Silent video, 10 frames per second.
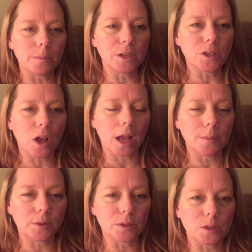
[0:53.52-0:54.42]
going to talk
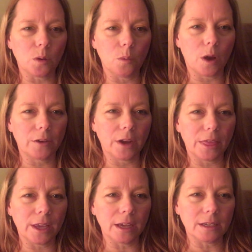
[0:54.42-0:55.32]
about soul water. I
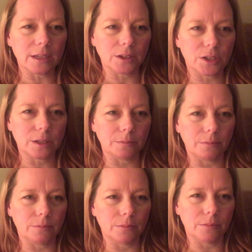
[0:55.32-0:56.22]
think I touched
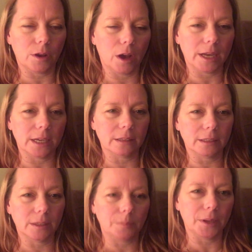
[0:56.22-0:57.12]
on it a
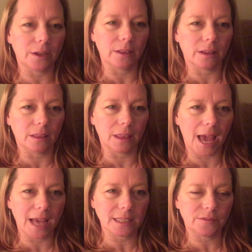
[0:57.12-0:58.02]
little bit in the
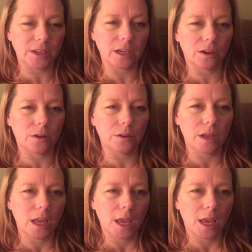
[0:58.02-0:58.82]
last video,